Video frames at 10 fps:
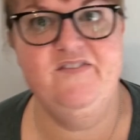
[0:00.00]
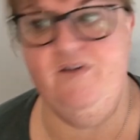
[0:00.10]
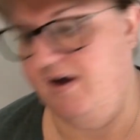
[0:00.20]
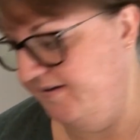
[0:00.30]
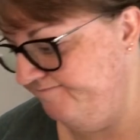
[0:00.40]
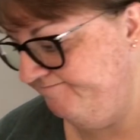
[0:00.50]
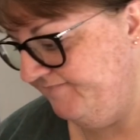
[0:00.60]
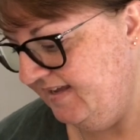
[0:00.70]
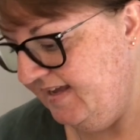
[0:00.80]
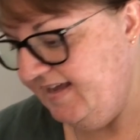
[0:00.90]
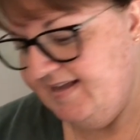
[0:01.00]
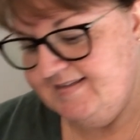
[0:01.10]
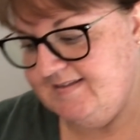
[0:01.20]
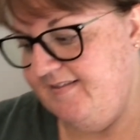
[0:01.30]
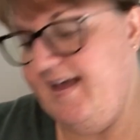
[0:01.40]
fine.
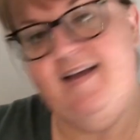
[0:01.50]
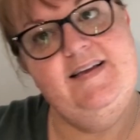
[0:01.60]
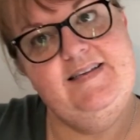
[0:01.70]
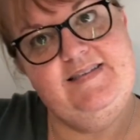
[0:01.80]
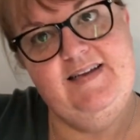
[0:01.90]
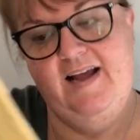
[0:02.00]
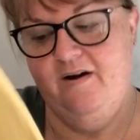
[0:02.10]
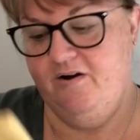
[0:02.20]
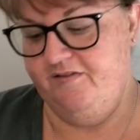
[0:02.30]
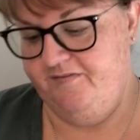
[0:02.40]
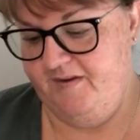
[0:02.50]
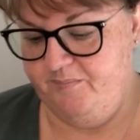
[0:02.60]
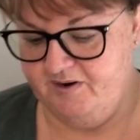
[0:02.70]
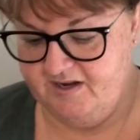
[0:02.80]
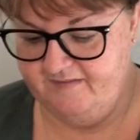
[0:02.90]
So that is now got the
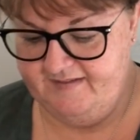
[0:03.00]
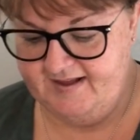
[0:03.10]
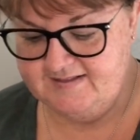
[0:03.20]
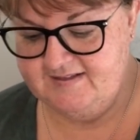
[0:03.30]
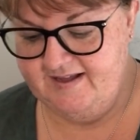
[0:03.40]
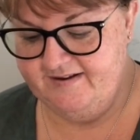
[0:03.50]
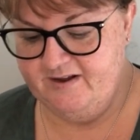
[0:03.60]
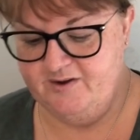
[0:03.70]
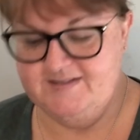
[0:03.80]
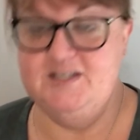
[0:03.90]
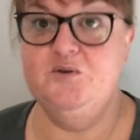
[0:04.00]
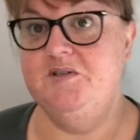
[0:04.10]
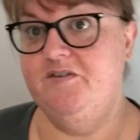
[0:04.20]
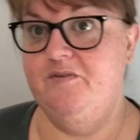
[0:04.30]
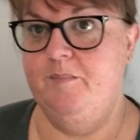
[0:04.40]
fabric in that. So that goes into a
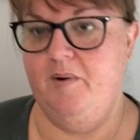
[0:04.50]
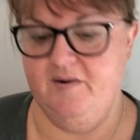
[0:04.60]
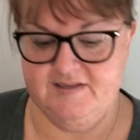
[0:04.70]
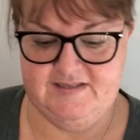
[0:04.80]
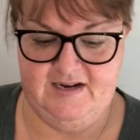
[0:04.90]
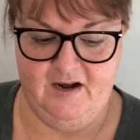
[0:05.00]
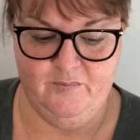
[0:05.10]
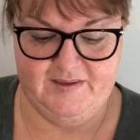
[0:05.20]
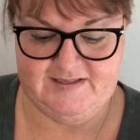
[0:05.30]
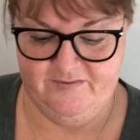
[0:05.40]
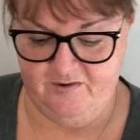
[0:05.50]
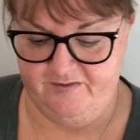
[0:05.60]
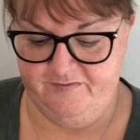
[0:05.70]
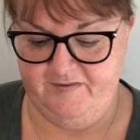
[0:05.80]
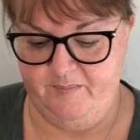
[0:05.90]
different box now. Once I've got
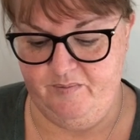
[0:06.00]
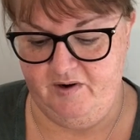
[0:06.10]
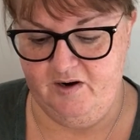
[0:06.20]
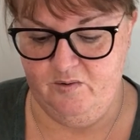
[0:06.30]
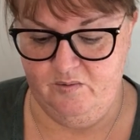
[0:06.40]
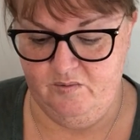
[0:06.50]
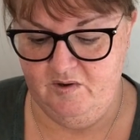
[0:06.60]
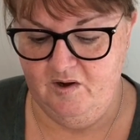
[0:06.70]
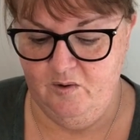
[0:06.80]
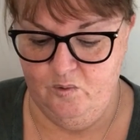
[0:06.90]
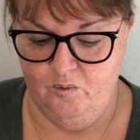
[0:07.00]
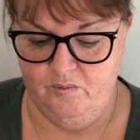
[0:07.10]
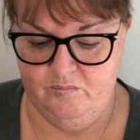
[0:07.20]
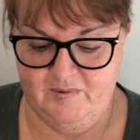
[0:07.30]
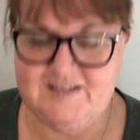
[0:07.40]
the fabric, or
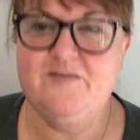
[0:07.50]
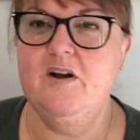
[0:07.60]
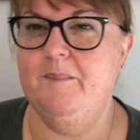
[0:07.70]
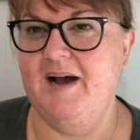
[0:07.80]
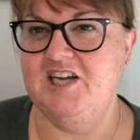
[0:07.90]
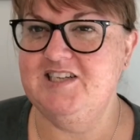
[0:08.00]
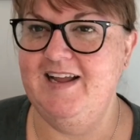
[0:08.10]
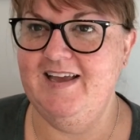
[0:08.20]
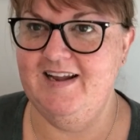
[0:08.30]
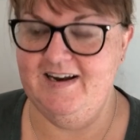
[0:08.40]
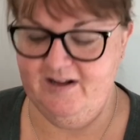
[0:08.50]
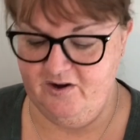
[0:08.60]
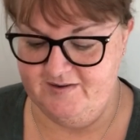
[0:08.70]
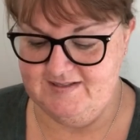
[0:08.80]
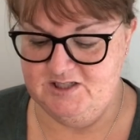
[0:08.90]
once I've got it partially kitted, it
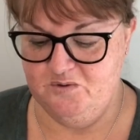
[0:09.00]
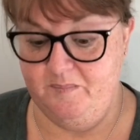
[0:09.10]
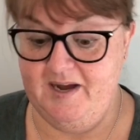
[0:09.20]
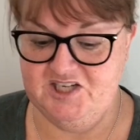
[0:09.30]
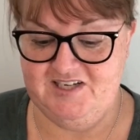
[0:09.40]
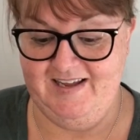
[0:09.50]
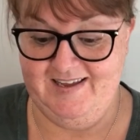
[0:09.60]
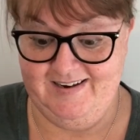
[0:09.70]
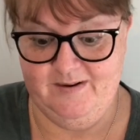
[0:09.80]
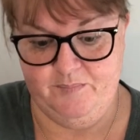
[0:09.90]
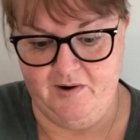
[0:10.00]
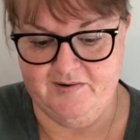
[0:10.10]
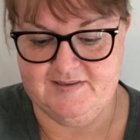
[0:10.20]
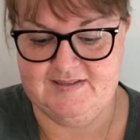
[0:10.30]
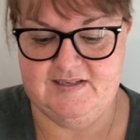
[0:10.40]
goes into a partially kitted
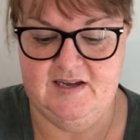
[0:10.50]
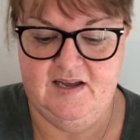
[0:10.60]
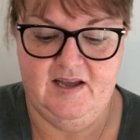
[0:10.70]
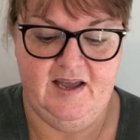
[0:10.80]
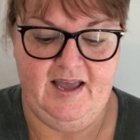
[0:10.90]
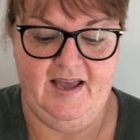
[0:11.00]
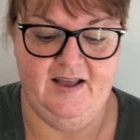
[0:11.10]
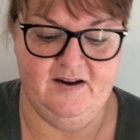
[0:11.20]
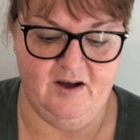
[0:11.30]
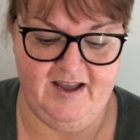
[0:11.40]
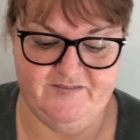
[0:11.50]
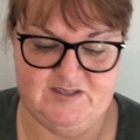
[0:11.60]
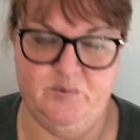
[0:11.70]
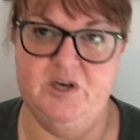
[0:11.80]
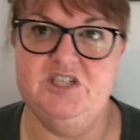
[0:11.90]
box, and I have a
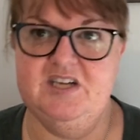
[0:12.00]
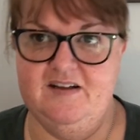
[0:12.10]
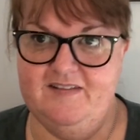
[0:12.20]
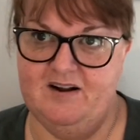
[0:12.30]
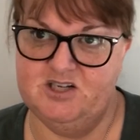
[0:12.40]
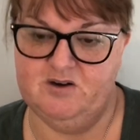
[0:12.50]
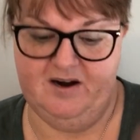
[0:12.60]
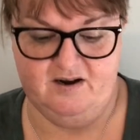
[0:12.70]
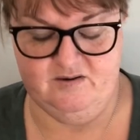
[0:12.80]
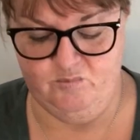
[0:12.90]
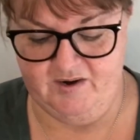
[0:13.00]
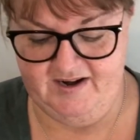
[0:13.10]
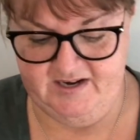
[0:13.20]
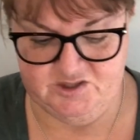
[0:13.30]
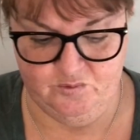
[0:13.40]
spreadsheet that I track what I
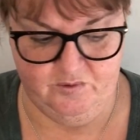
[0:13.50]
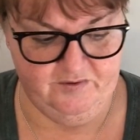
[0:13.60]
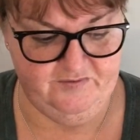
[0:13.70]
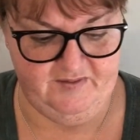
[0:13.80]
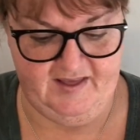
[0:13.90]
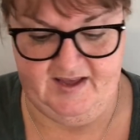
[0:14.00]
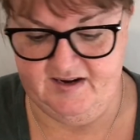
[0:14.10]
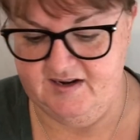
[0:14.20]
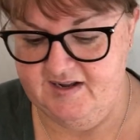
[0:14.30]
need to order for that.